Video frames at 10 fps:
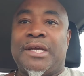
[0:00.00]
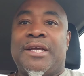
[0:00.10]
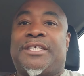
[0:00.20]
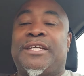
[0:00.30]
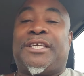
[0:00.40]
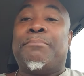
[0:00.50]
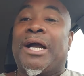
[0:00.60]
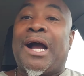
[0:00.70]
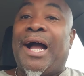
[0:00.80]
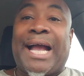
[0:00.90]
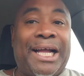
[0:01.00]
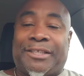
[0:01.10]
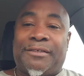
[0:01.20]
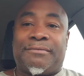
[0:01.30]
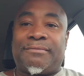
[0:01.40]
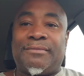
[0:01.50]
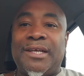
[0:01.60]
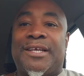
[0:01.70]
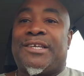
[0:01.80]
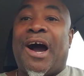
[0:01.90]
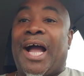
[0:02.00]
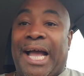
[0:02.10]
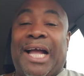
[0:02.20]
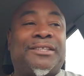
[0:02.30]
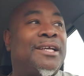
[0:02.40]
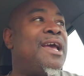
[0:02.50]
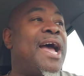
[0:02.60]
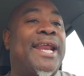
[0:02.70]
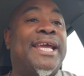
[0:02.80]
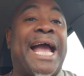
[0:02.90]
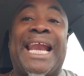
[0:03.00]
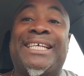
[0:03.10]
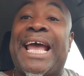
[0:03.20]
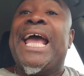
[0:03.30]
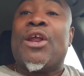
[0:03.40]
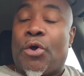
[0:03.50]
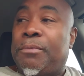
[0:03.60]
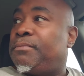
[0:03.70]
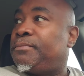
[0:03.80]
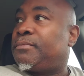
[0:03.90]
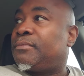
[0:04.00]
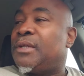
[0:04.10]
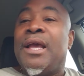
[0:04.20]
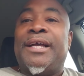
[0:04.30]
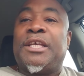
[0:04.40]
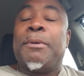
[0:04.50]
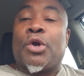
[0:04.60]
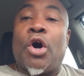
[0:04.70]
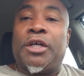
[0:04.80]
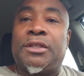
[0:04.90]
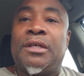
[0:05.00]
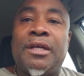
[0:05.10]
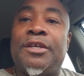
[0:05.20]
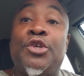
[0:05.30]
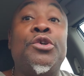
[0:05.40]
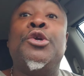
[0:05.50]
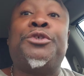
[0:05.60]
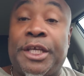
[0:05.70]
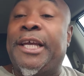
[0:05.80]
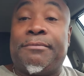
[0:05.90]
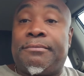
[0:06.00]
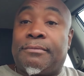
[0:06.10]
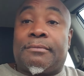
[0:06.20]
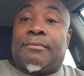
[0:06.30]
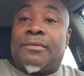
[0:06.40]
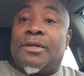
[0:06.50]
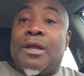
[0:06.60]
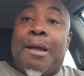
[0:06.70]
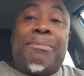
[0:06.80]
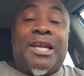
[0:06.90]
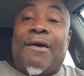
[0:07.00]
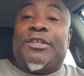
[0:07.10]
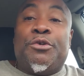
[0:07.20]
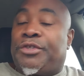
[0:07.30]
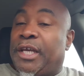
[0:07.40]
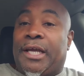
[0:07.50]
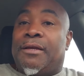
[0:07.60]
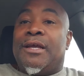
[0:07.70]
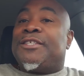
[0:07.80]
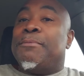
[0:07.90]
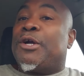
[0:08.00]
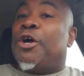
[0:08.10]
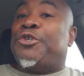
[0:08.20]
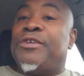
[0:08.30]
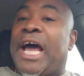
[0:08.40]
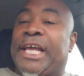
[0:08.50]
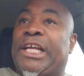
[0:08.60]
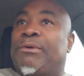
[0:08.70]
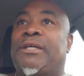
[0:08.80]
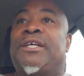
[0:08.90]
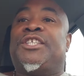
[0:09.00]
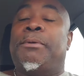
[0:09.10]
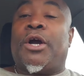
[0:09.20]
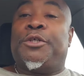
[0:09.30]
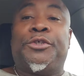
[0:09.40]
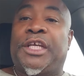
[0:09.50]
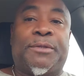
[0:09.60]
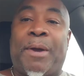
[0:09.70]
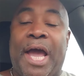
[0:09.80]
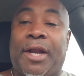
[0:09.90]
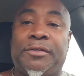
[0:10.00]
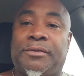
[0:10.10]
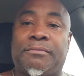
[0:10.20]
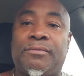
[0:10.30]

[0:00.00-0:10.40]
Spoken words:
See, but God got you. God got you, and he got his hand on him. See, because you see it. Beloved, you see it. See, because you're not ignorant. See, because you see his patterns.